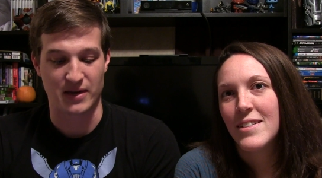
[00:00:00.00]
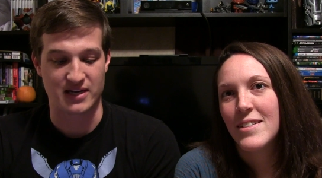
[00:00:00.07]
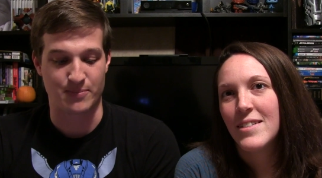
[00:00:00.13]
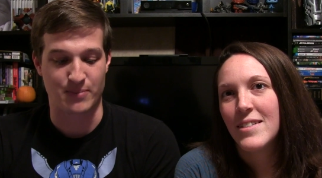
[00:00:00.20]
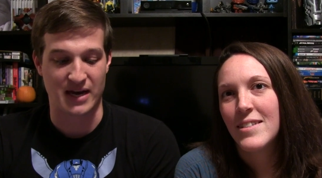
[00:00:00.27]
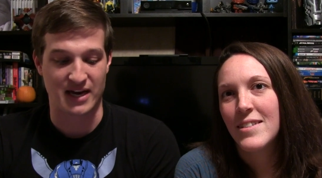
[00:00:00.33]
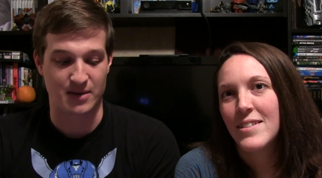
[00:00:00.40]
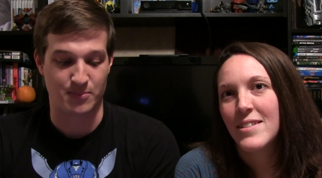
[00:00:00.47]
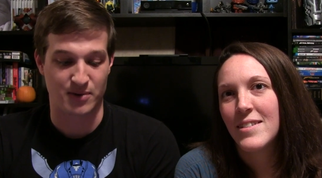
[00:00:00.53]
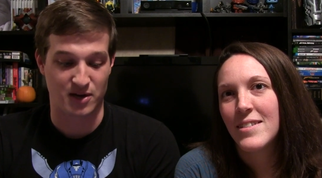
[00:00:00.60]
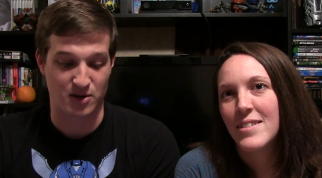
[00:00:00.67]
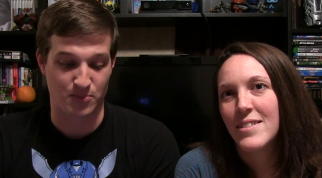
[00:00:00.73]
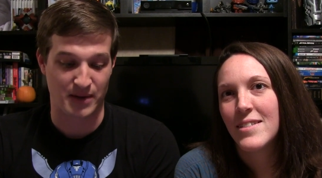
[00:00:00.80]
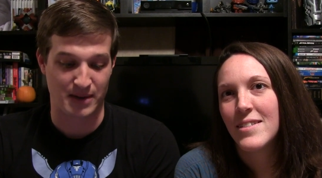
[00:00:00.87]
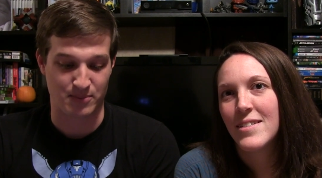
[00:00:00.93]
Speaker 1: picked a pack of
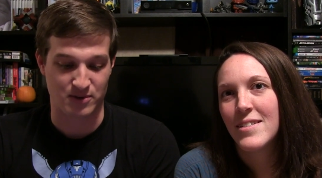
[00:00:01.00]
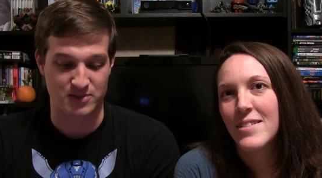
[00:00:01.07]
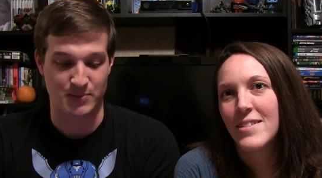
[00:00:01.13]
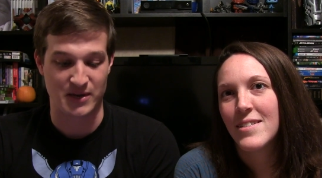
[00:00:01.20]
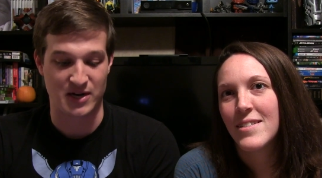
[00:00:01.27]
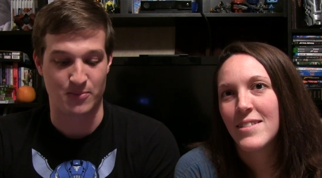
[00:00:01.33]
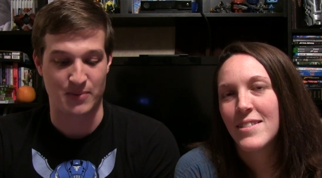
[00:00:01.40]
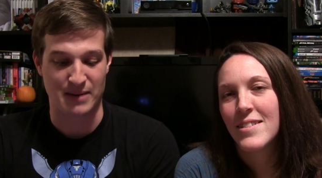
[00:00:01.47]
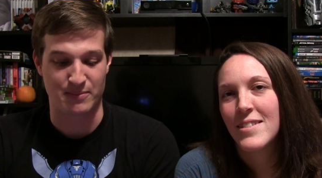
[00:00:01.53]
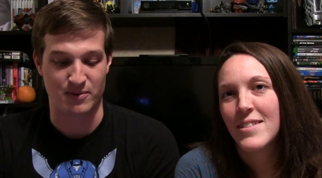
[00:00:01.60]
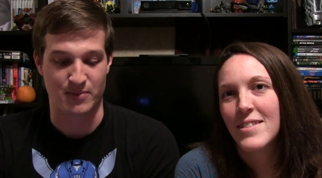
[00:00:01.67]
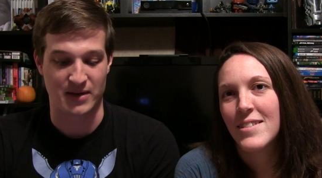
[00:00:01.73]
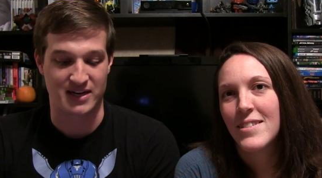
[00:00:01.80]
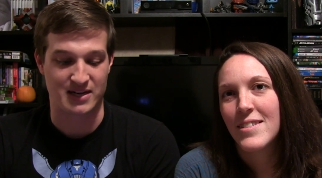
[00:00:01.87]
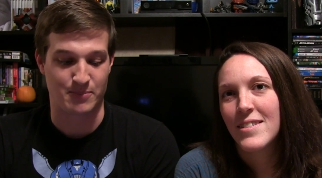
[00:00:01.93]
pickle peppers. Peter Piper
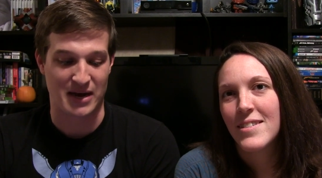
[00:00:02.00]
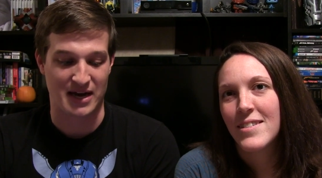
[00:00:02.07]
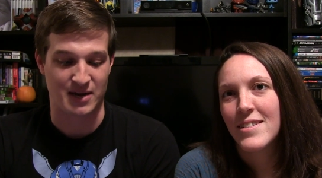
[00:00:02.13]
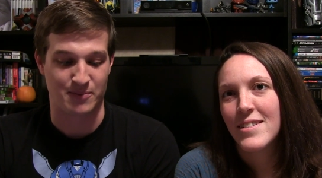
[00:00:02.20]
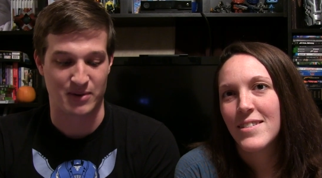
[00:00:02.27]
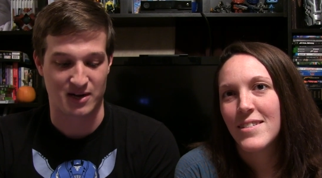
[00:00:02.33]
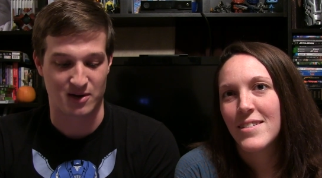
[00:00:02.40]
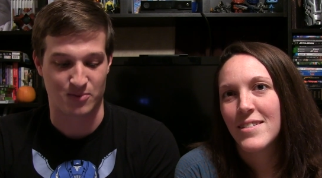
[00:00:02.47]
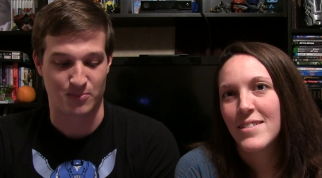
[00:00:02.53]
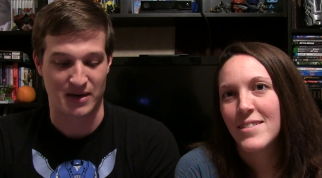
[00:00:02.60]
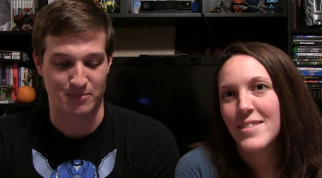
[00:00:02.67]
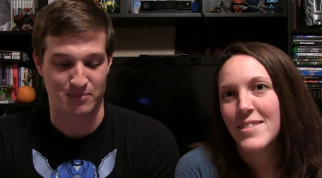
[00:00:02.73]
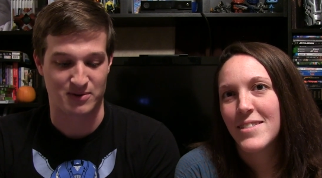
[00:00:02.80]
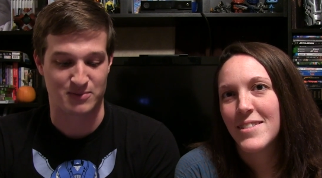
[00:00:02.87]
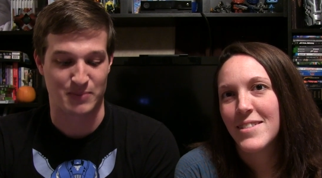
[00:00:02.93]
picked a pack of pickle
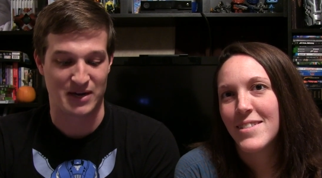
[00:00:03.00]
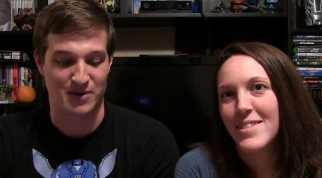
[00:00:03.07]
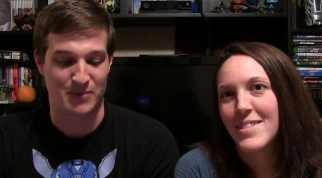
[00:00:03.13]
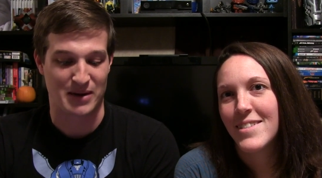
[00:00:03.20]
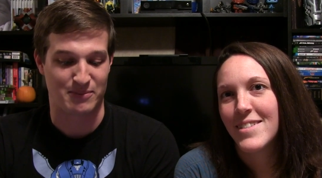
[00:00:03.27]
peppers. Peter